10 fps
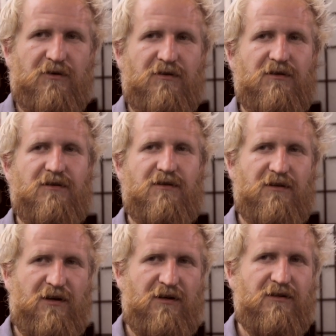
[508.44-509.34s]
doing this.
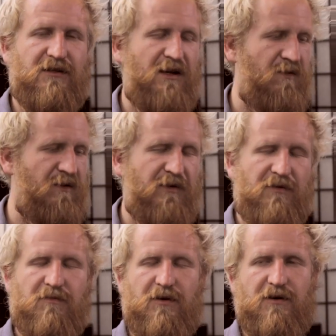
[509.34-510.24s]
Yes, I want to be
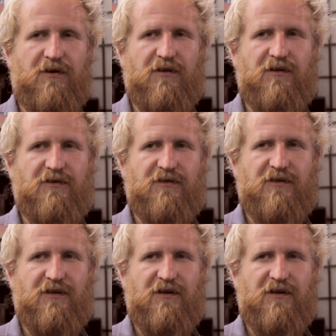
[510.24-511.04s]
a part of this.